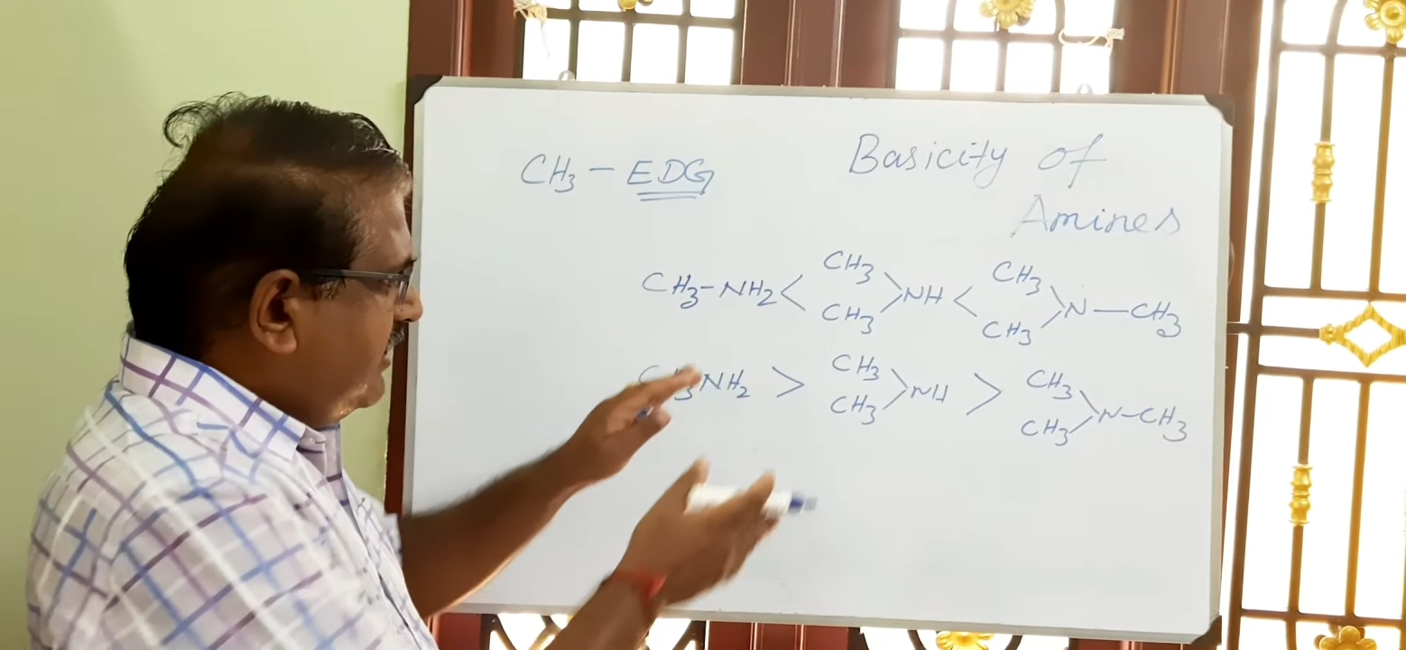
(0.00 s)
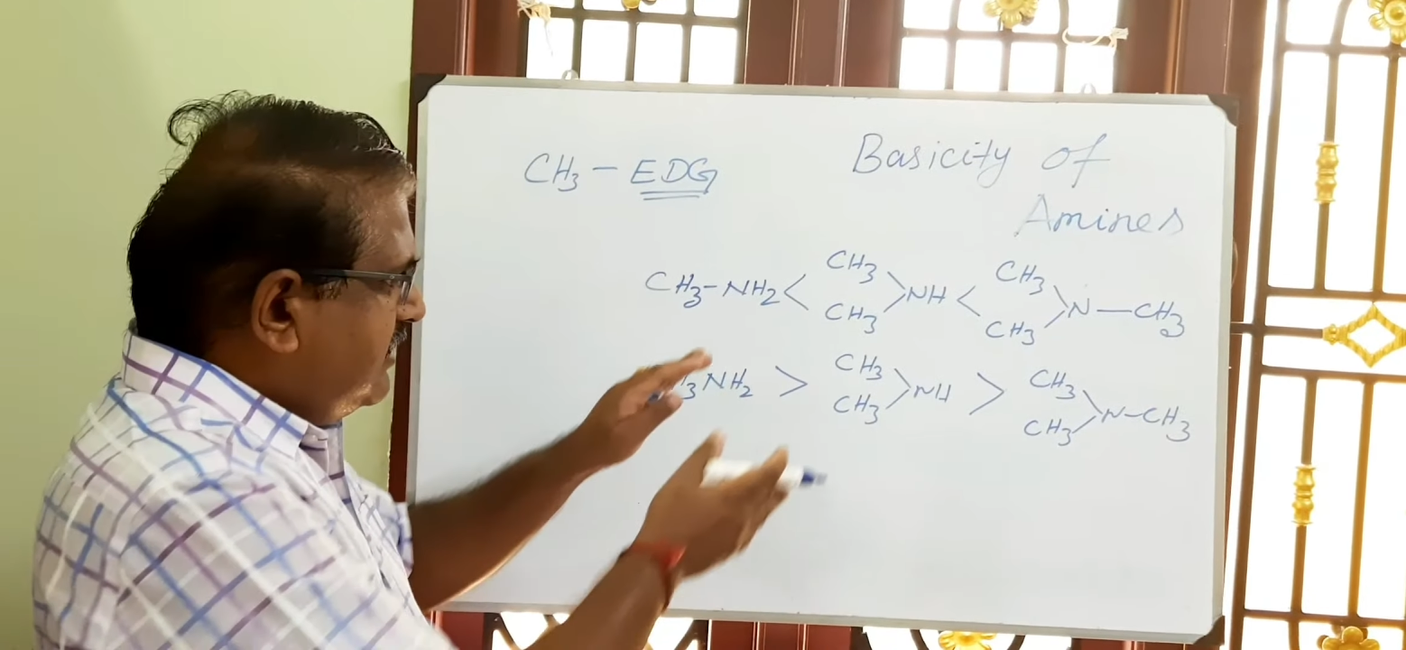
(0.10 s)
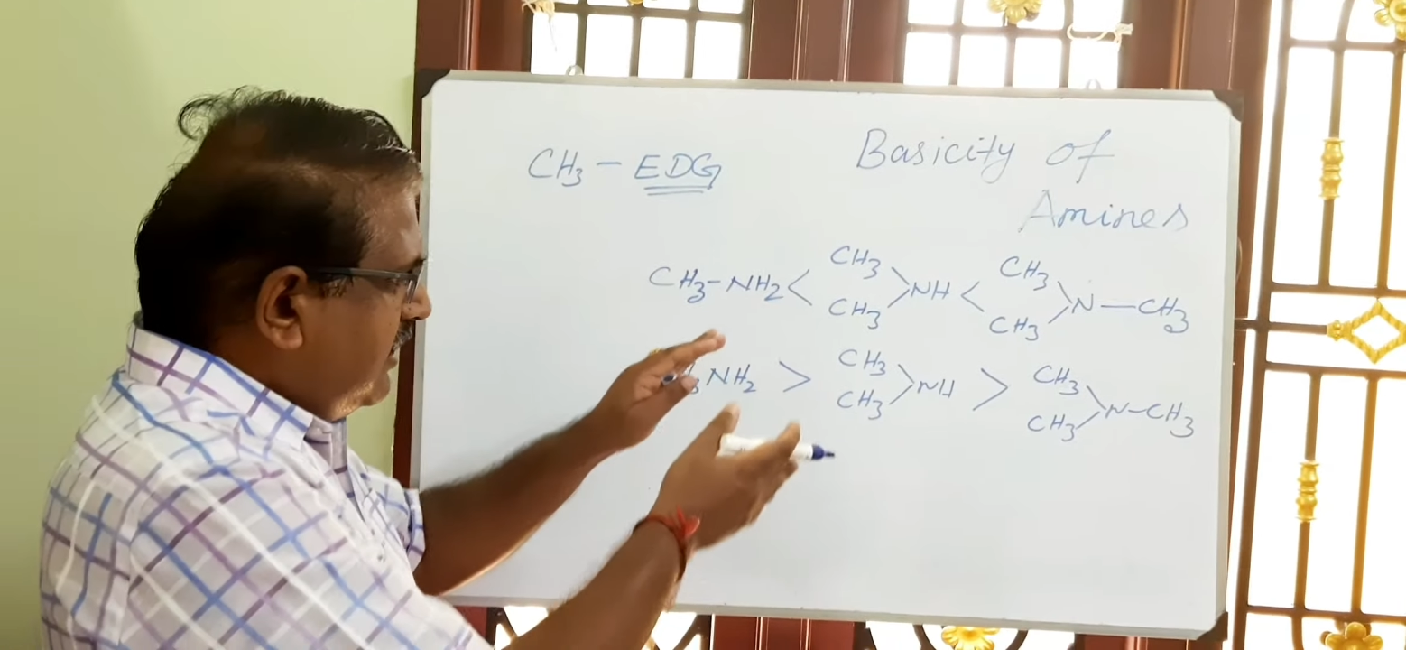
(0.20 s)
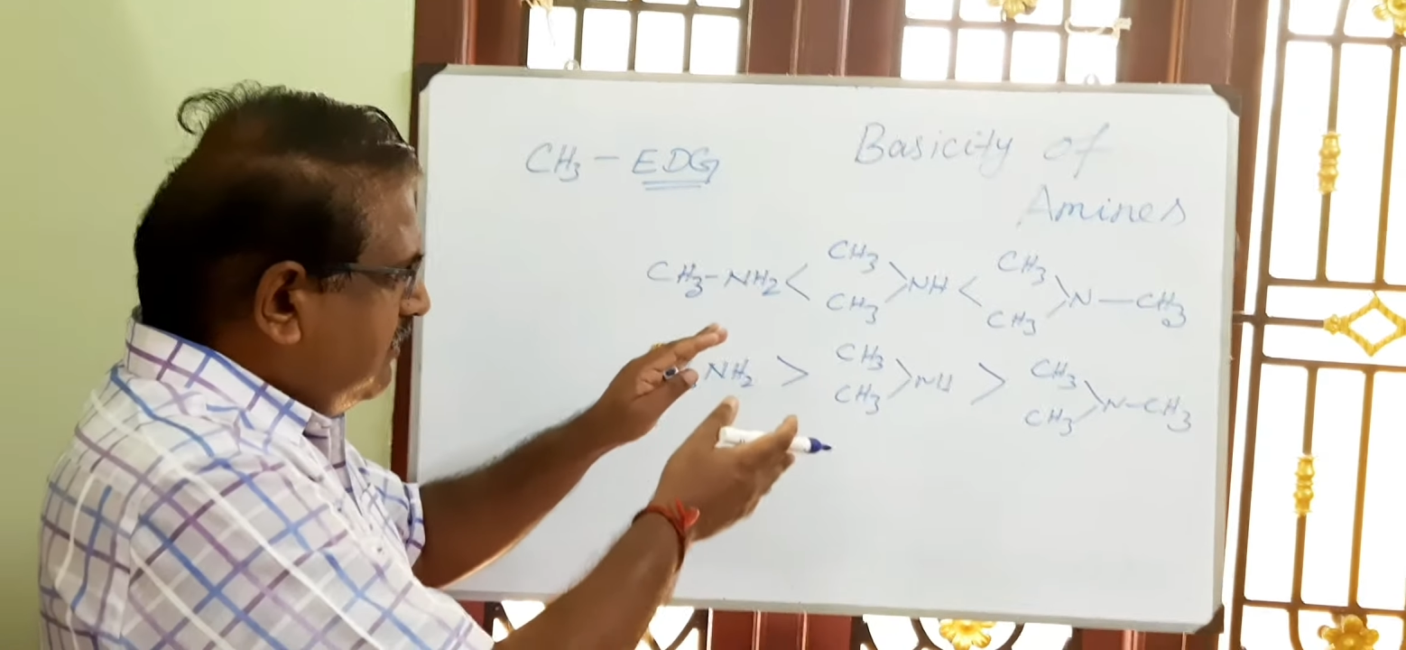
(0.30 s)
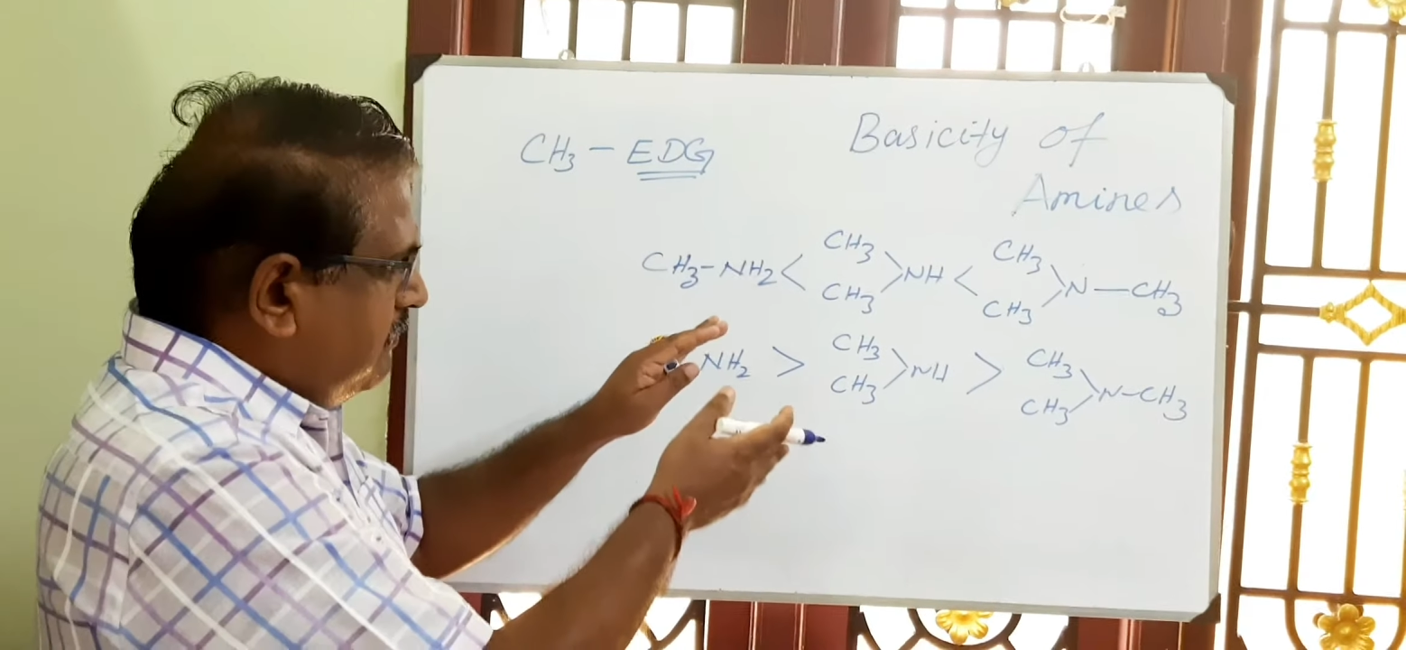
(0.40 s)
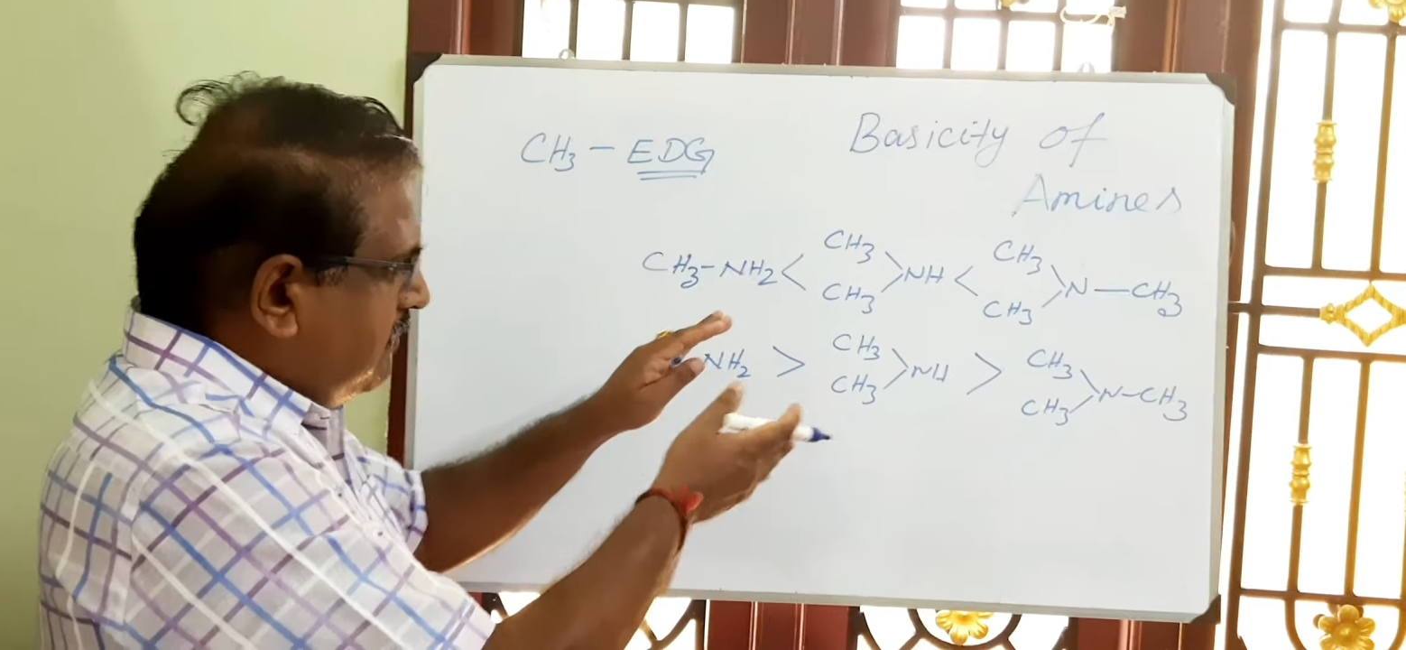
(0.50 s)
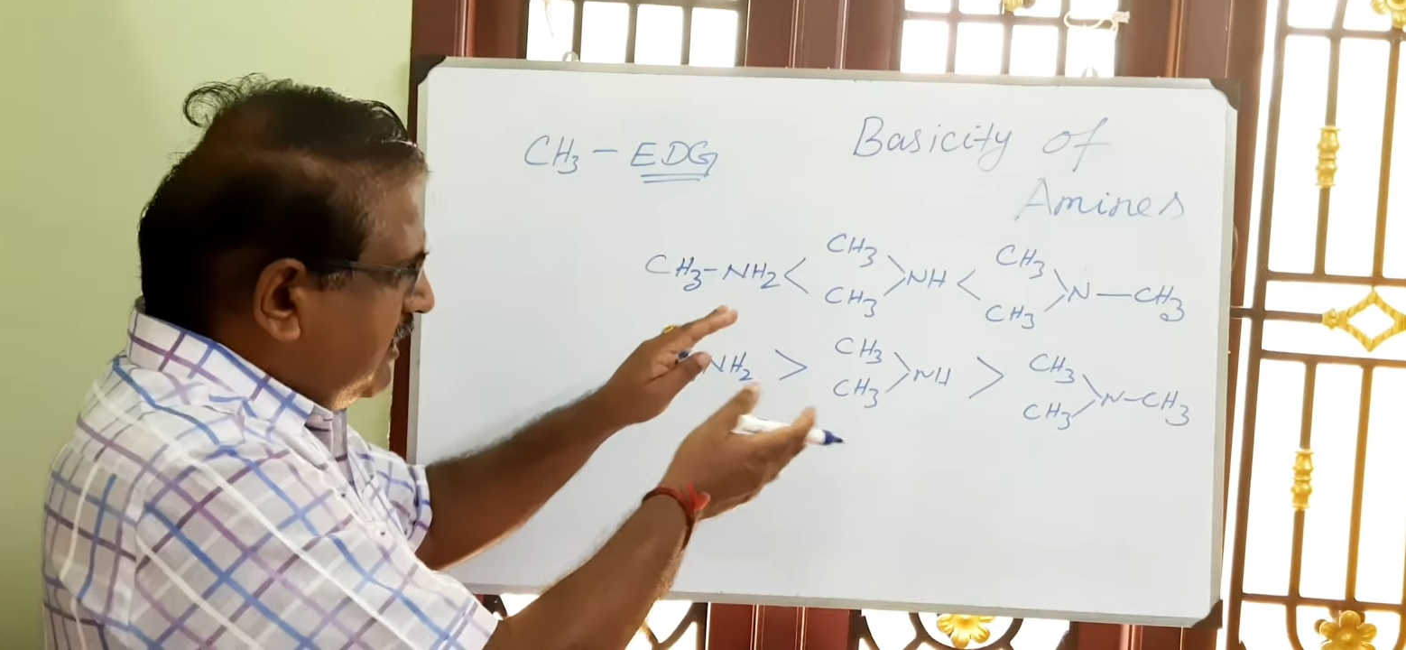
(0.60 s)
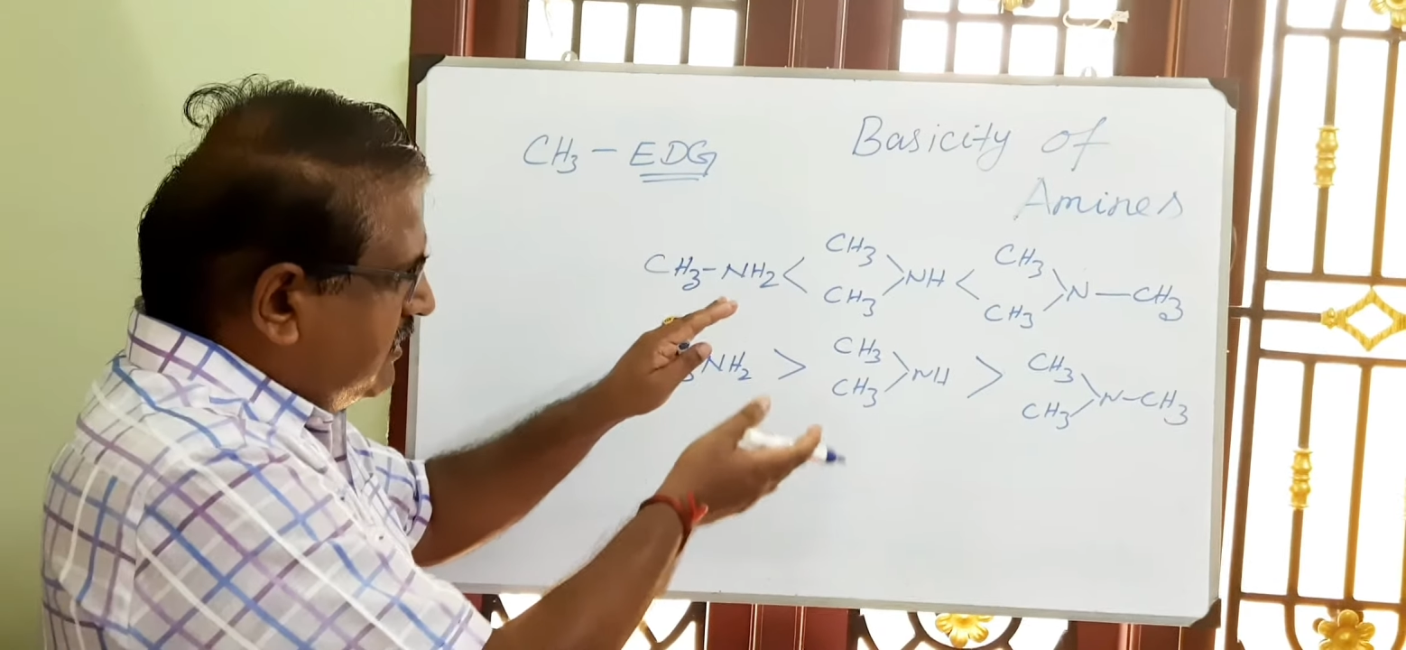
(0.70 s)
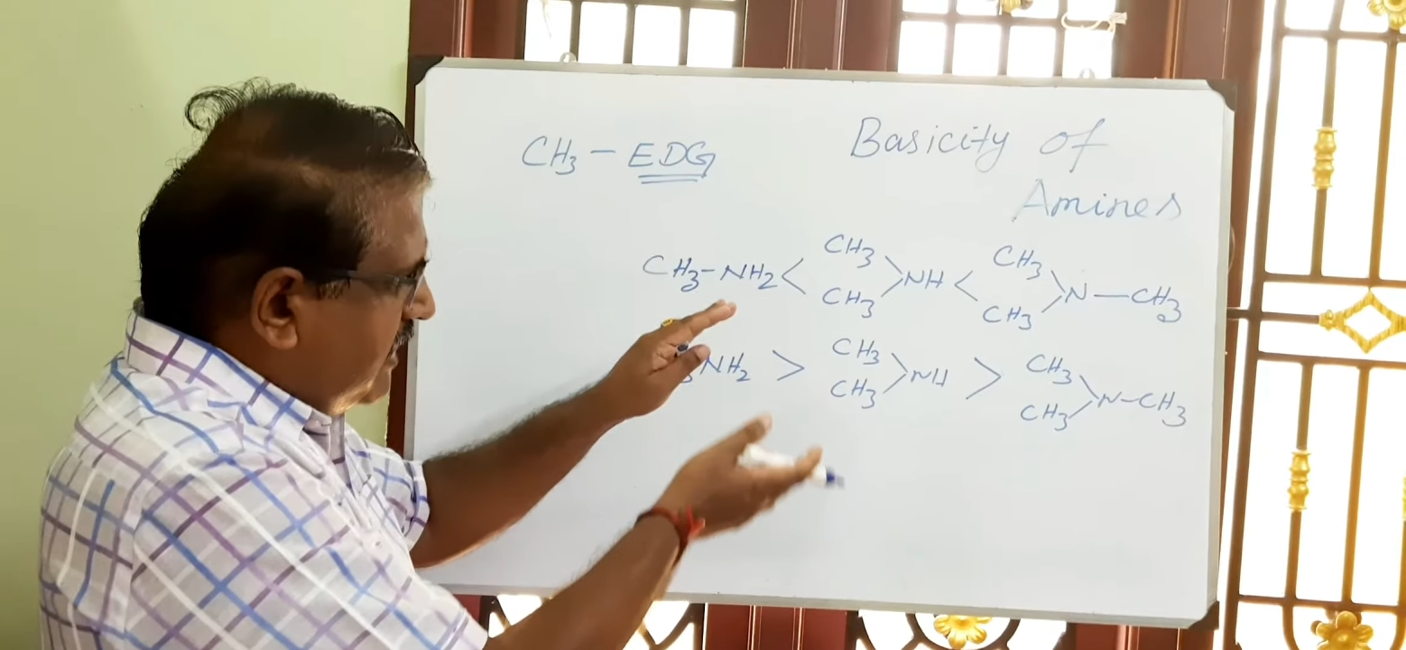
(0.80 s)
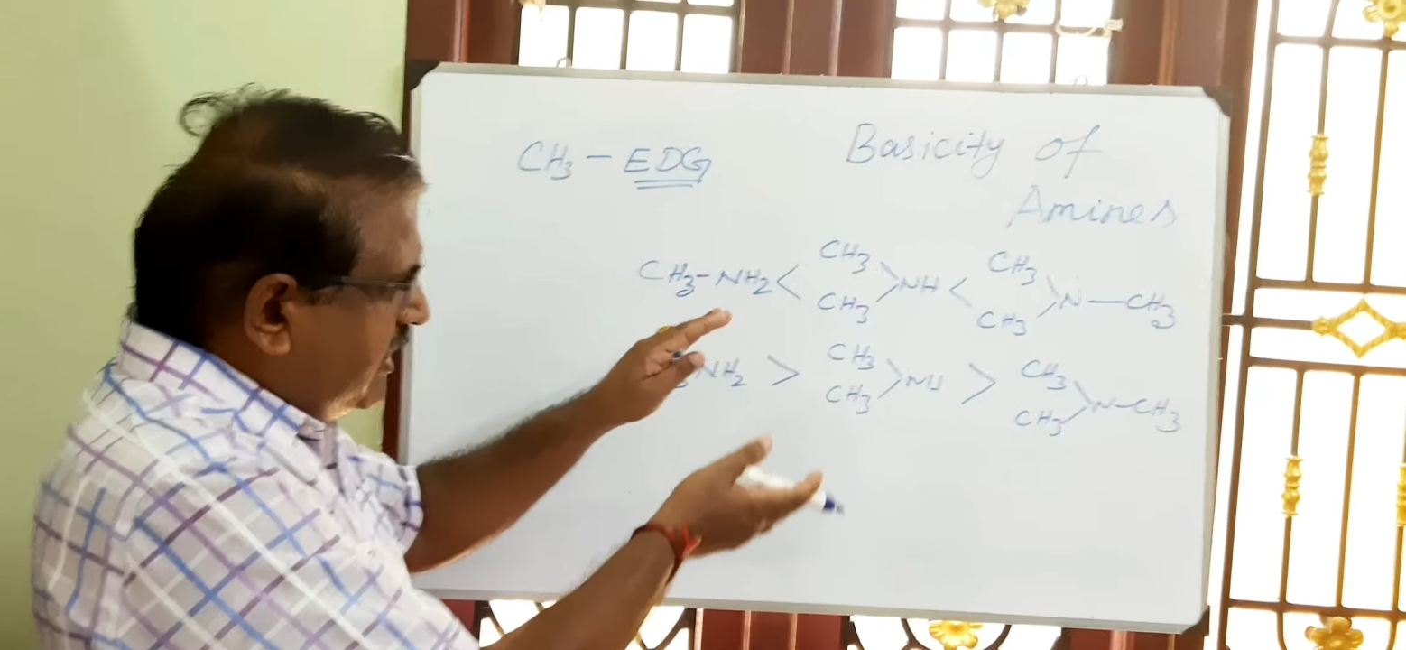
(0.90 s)

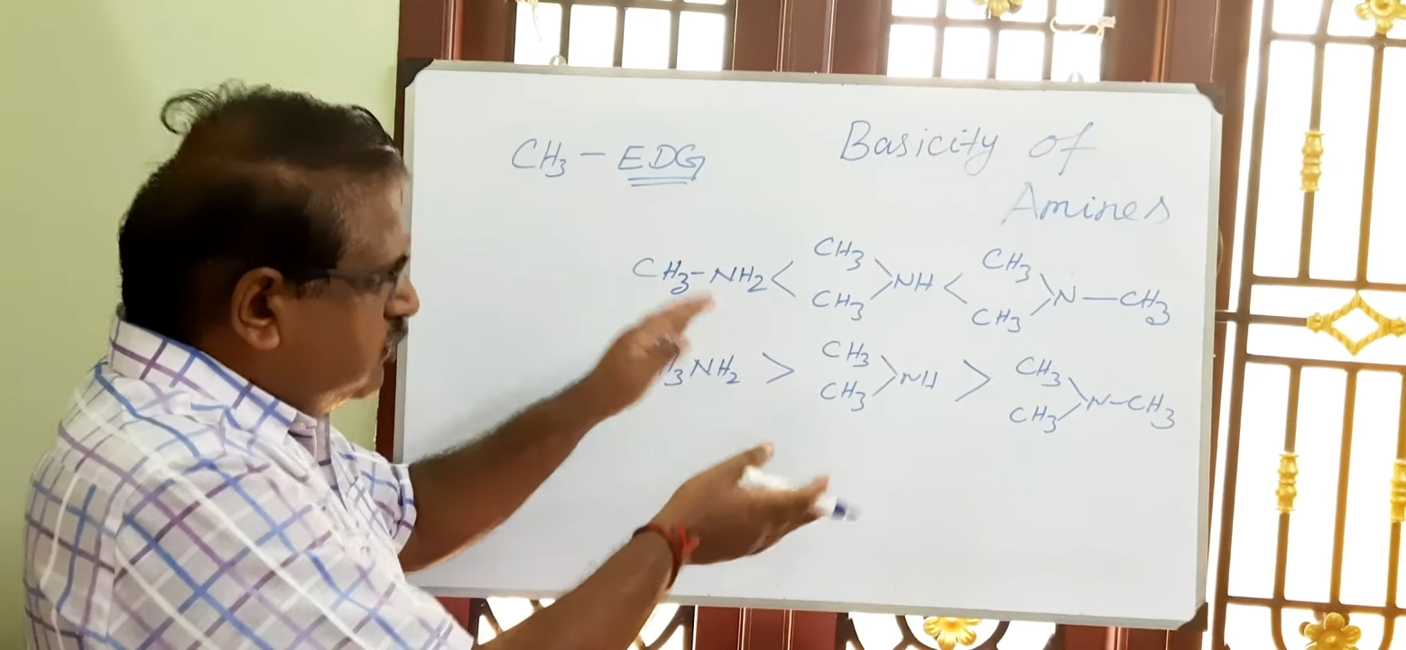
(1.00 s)
tie